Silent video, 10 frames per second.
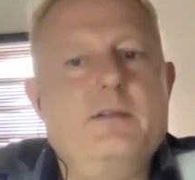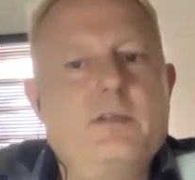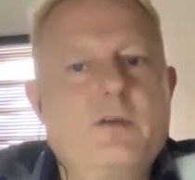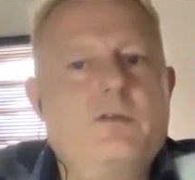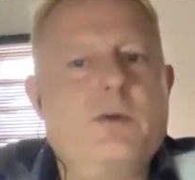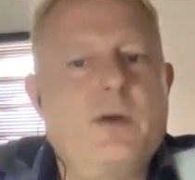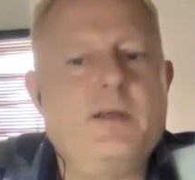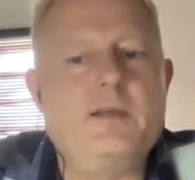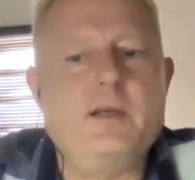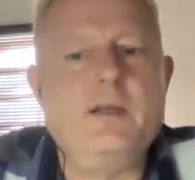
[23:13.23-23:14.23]
So I
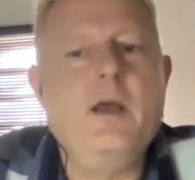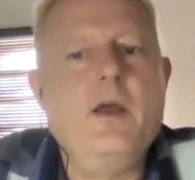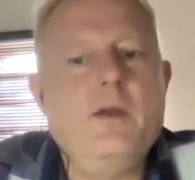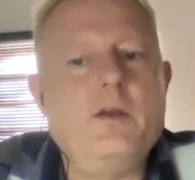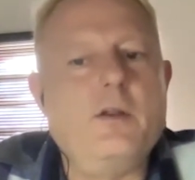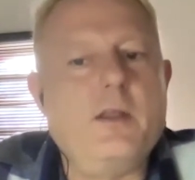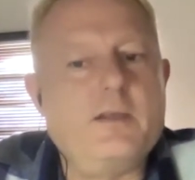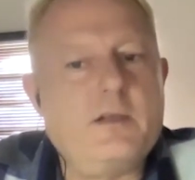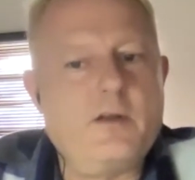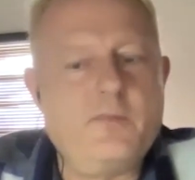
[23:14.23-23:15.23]
think that
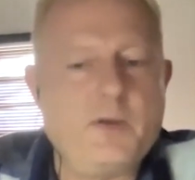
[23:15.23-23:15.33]
there's a lot of